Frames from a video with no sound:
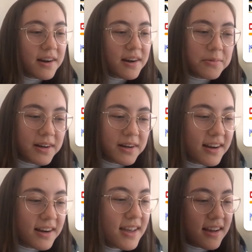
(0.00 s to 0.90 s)
we're
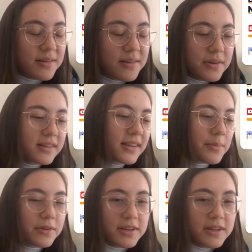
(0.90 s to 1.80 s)
a co-
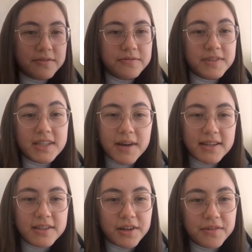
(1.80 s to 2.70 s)
collaborative video
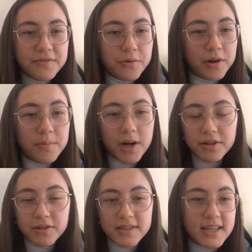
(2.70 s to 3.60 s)
editor for
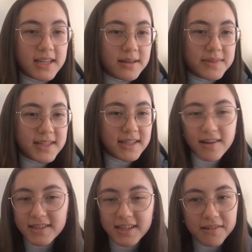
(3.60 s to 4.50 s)
modern teams and
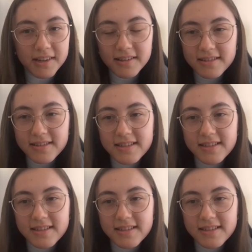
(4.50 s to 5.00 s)
content creators.